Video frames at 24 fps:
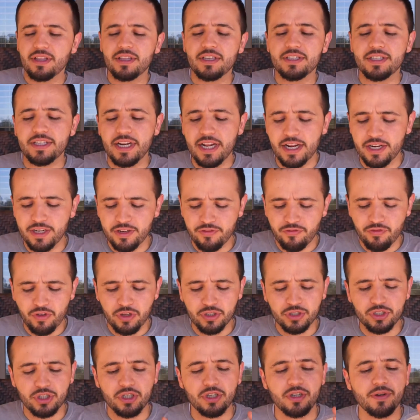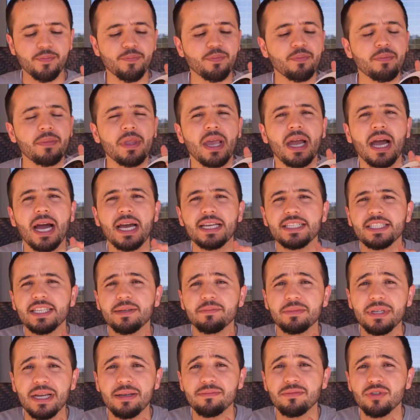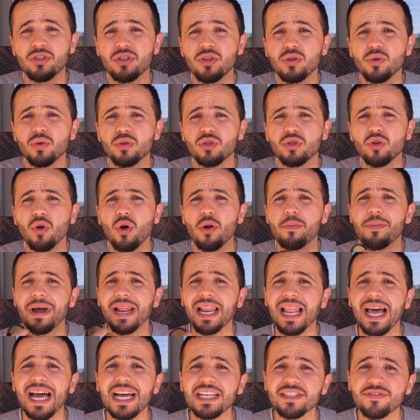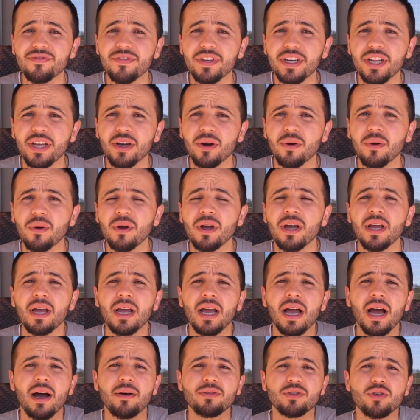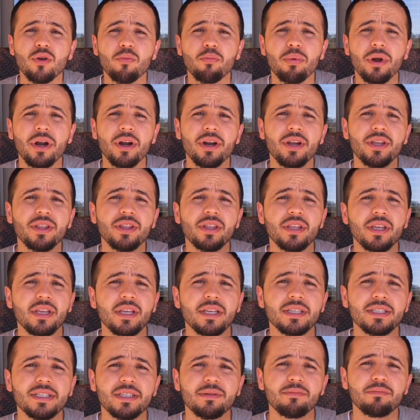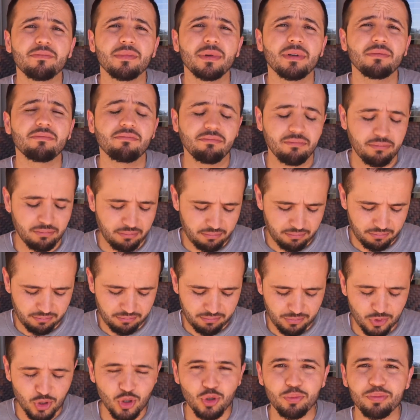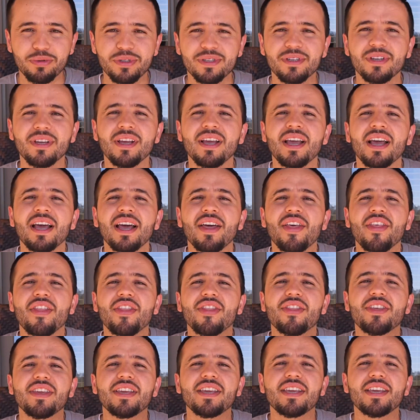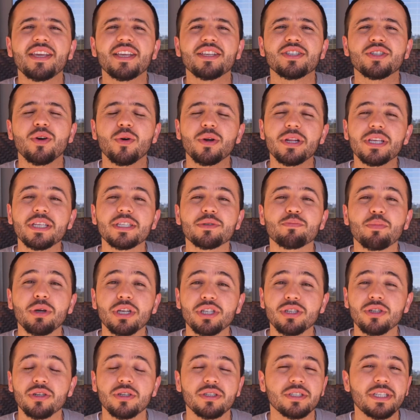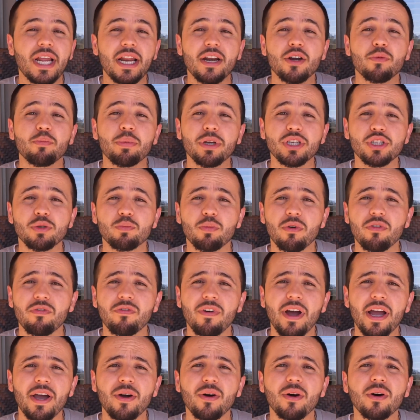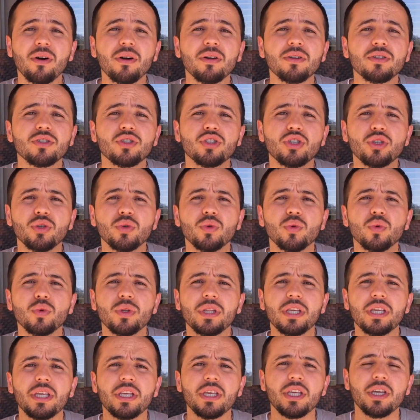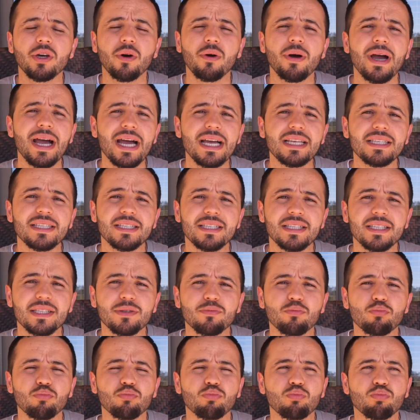is an ND filter I sometimes use. So on my last video, I was comparing these, oops, the Sony's picture, standard picture profile to the EOS